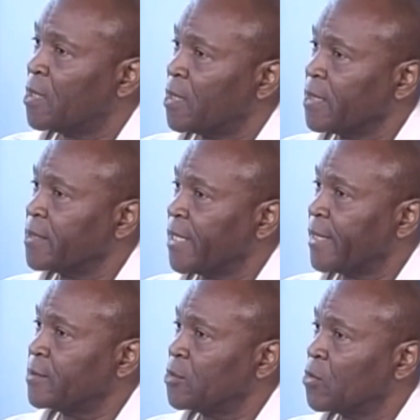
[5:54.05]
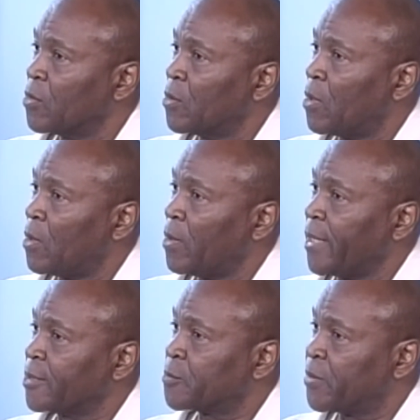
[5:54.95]
And that your
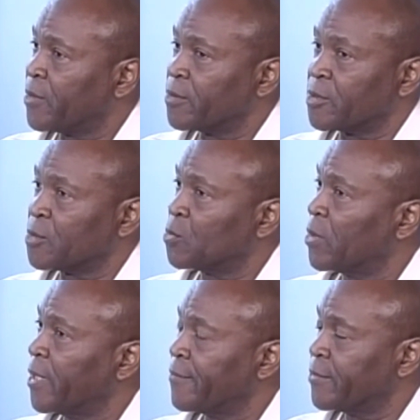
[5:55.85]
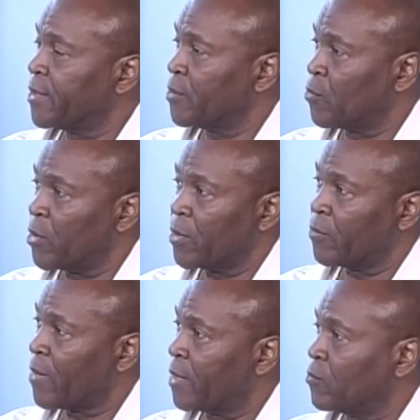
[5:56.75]
experiences, whatever they were,
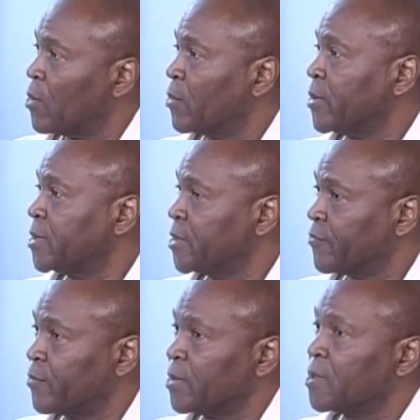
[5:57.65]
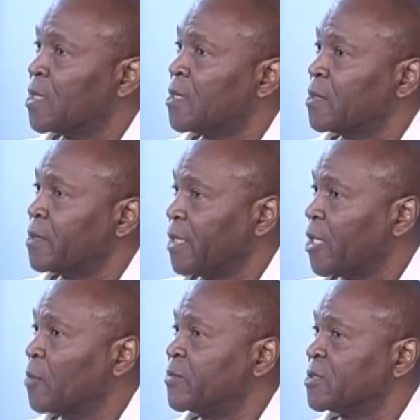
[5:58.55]
right, wrong, and different, they
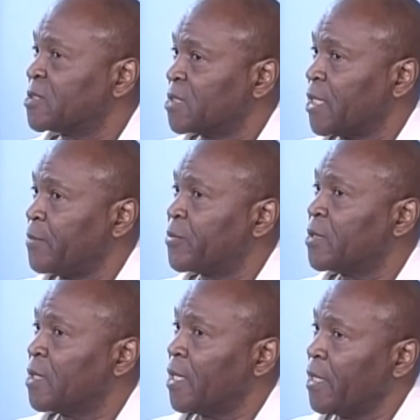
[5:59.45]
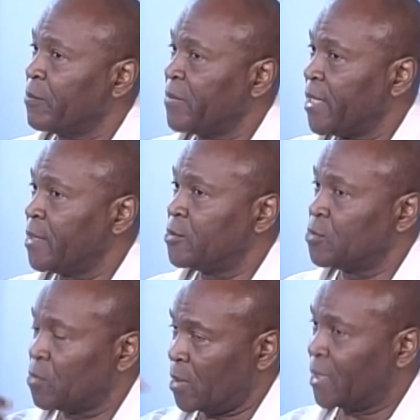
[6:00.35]
helped to shape and
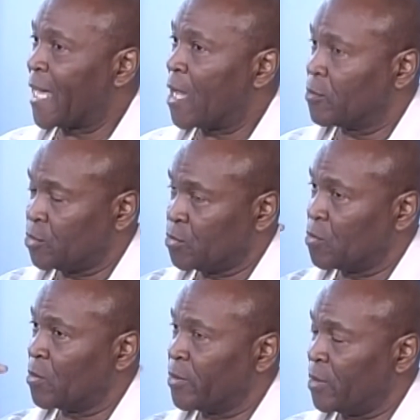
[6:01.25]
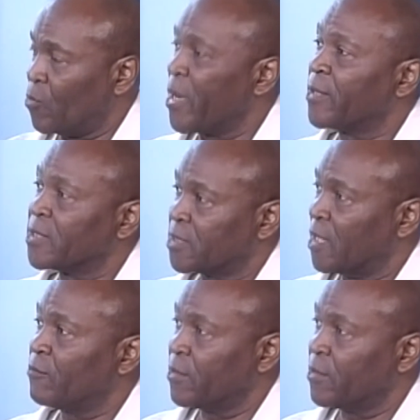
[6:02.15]
allowed you an awareness level of